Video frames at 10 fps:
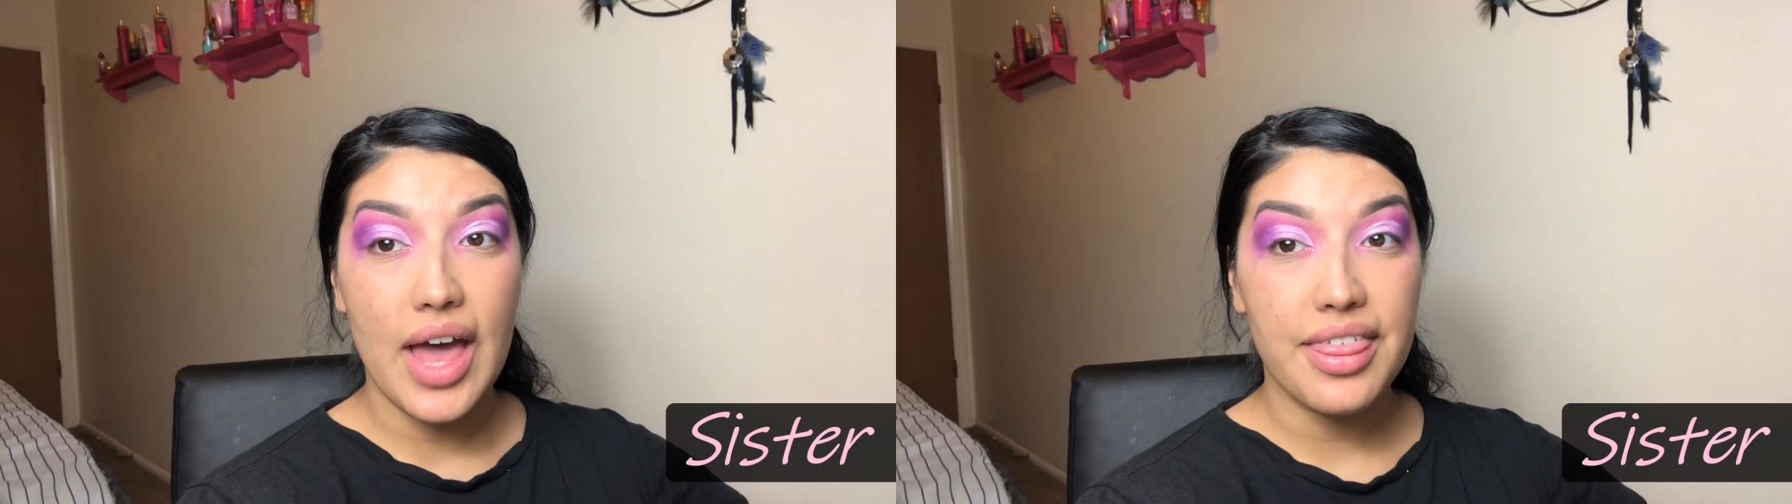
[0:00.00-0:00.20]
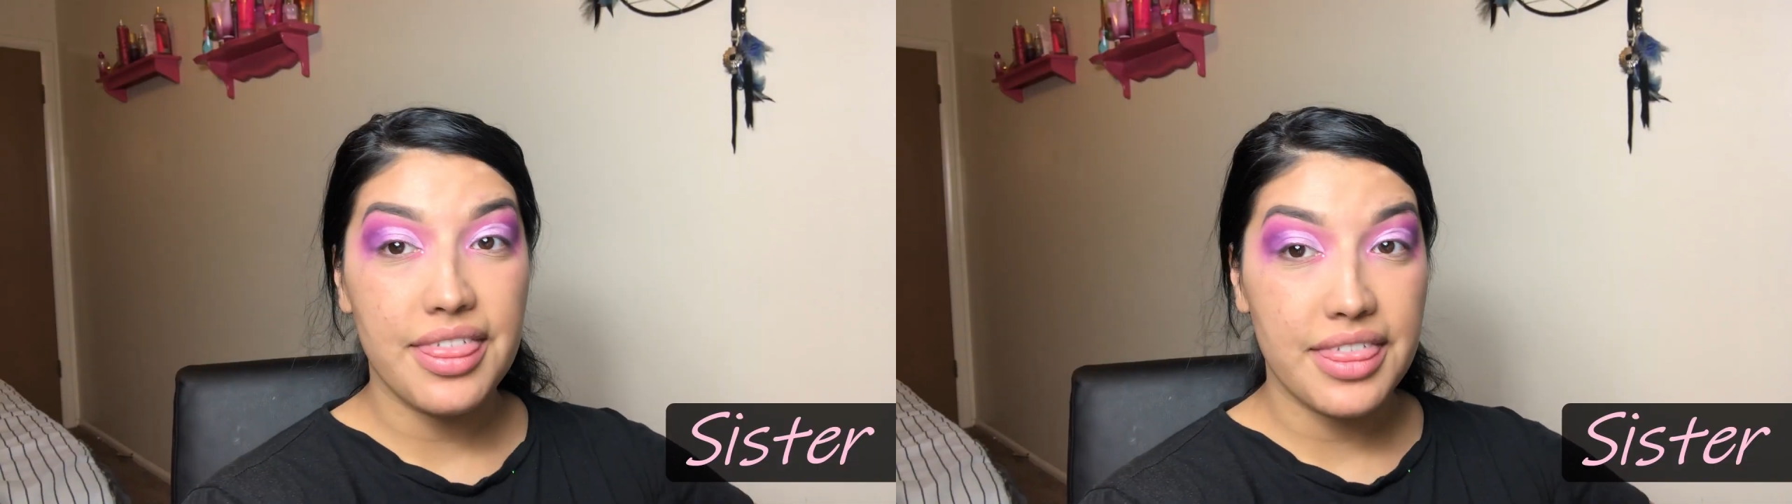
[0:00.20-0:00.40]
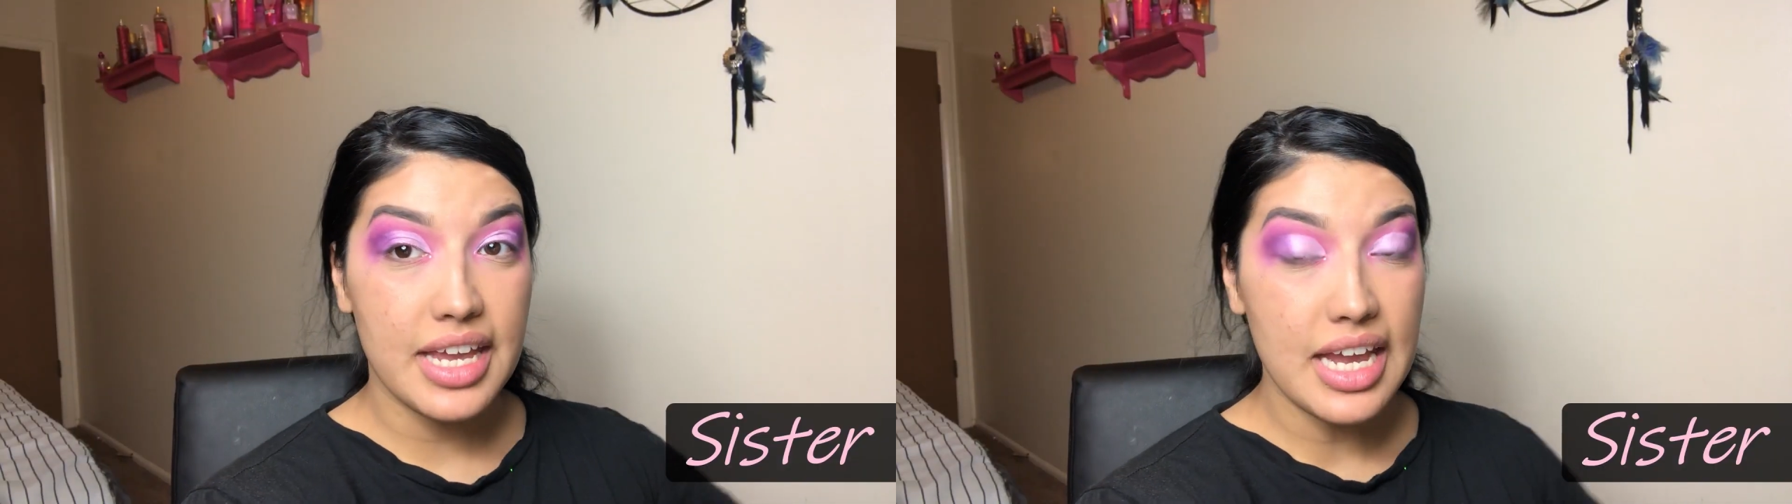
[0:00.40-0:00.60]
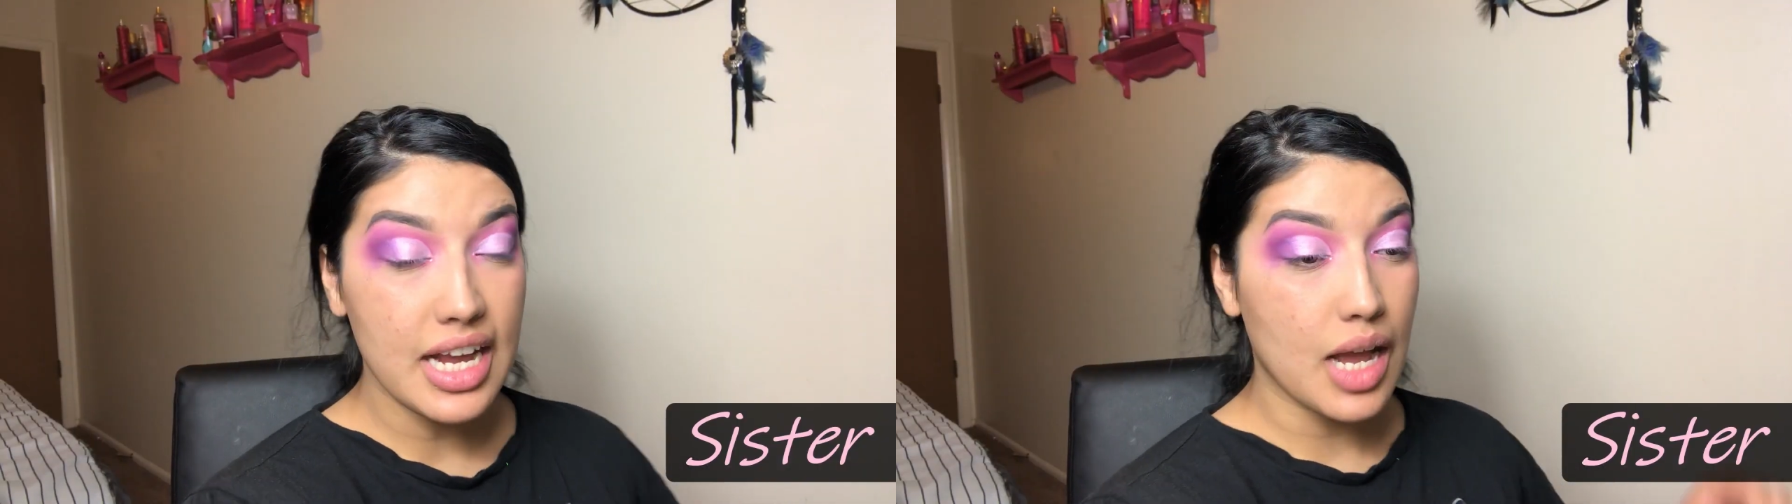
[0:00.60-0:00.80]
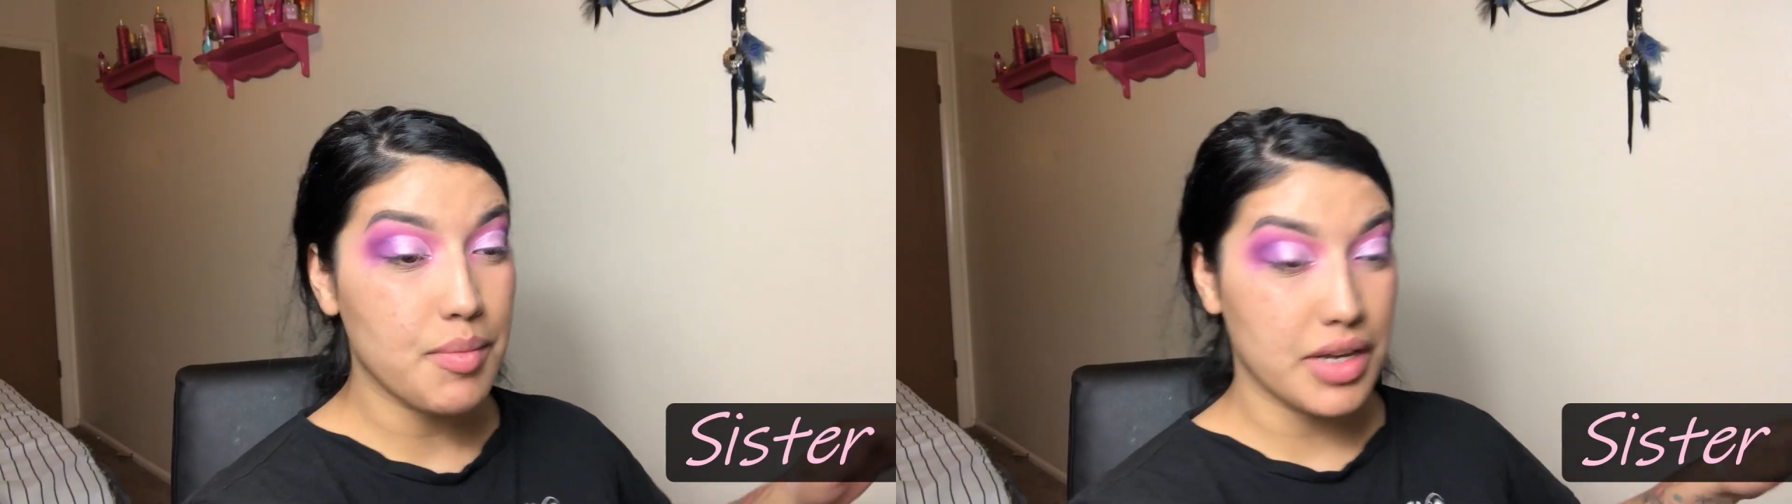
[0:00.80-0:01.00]
I
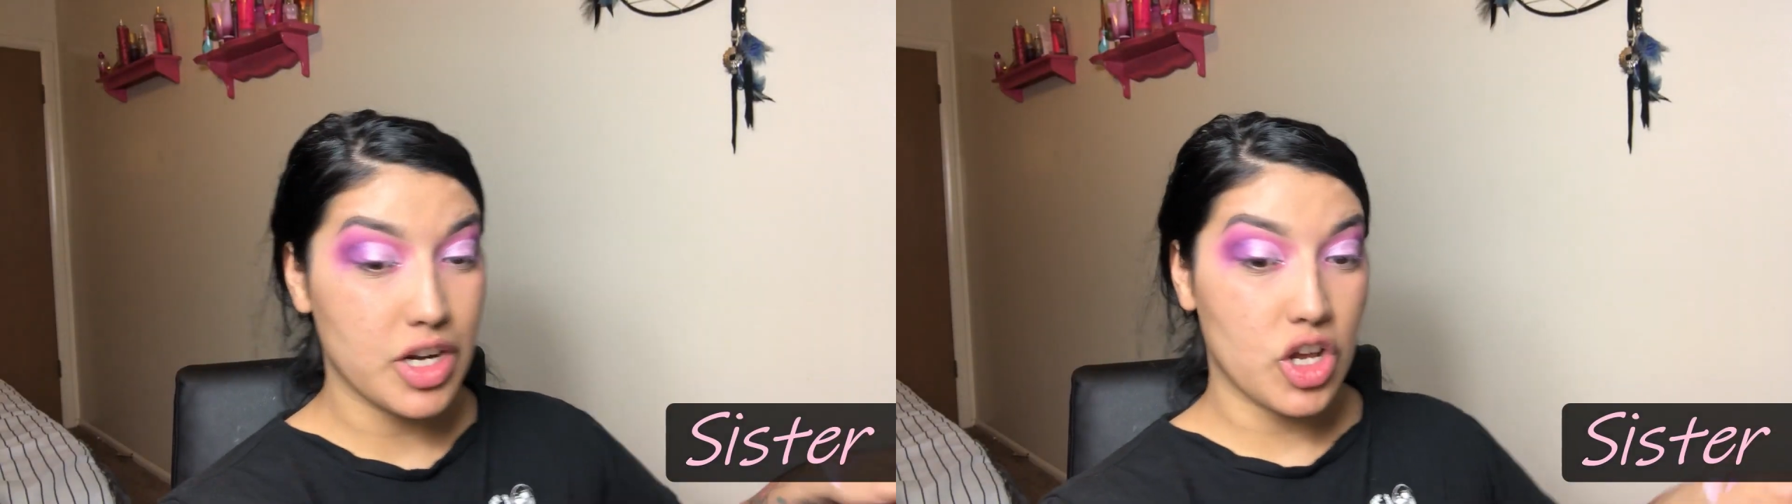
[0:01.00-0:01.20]
think I'm gonna